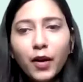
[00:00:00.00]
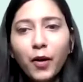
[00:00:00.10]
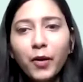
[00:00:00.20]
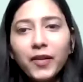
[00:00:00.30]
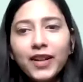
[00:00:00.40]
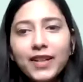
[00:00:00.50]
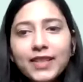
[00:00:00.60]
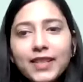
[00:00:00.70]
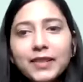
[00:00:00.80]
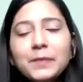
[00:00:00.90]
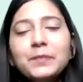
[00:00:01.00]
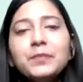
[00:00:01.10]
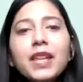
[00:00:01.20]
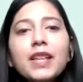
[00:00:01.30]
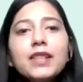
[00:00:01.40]
All right, sir.
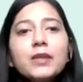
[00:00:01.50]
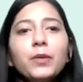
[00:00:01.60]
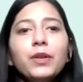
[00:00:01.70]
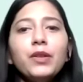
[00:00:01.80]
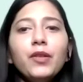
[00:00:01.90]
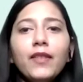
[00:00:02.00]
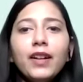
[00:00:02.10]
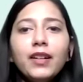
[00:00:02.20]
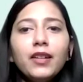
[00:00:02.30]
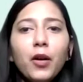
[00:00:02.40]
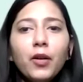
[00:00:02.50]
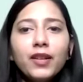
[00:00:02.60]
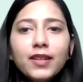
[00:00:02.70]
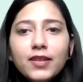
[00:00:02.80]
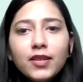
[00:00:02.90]
So you have had a
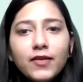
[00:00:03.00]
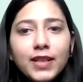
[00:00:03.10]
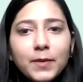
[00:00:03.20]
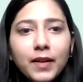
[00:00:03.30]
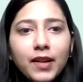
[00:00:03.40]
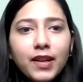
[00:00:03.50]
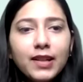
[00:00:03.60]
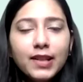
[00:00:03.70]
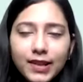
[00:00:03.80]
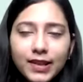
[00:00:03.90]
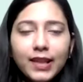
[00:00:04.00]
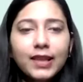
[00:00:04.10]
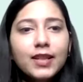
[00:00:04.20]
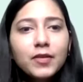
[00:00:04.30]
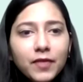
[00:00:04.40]
long years of experience
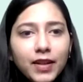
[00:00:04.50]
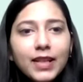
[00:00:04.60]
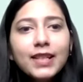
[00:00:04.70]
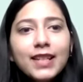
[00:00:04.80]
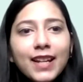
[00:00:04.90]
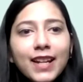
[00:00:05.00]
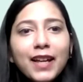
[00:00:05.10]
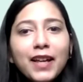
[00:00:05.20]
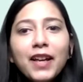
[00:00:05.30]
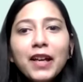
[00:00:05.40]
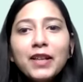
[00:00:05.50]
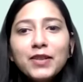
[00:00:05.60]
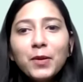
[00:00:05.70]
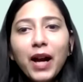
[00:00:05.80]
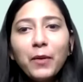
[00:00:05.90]
in this field.
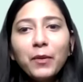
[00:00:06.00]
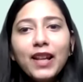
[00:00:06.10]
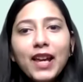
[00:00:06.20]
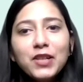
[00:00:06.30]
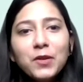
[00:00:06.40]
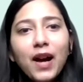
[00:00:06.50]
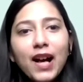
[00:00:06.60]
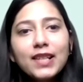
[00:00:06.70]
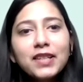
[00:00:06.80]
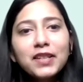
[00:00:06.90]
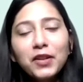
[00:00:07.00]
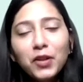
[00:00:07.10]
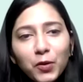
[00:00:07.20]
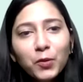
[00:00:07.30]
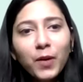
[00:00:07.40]
So I would like to ask
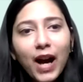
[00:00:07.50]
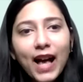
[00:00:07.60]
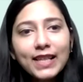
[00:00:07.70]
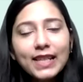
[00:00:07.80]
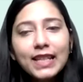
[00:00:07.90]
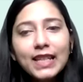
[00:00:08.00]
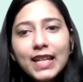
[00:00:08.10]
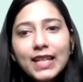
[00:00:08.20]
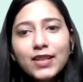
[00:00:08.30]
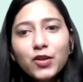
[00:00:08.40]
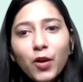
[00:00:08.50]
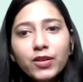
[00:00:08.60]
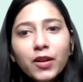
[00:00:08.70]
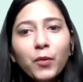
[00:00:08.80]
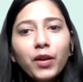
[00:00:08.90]
you, as an ENT
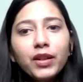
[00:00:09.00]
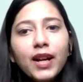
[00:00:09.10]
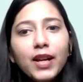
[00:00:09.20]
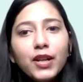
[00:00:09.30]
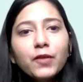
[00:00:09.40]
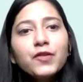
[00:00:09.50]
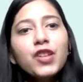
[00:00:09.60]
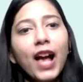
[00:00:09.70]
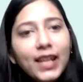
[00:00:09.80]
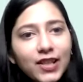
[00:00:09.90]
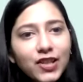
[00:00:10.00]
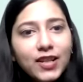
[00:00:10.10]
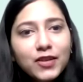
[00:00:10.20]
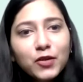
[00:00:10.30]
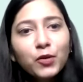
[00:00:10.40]
doctor, what kind of
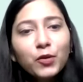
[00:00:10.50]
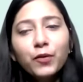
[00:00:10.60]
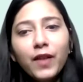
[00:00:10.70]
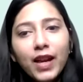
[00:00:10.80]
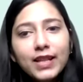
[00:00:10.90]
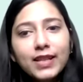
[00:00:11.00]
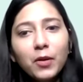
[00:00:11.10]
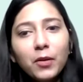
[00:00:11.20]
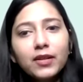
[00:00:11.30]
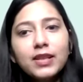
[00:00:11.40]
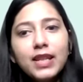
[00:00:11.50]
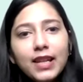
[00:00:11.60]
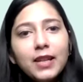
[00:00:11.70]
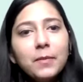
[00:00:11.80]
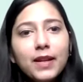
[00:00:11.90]
challenges do you face on a
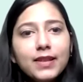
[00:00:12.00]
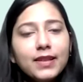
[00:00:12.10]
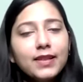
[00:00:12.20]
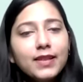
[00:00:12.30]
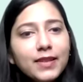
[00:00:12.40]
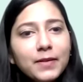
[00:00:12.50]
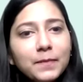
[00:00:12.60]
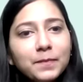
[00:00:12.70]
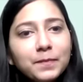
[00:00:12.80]
daily basis?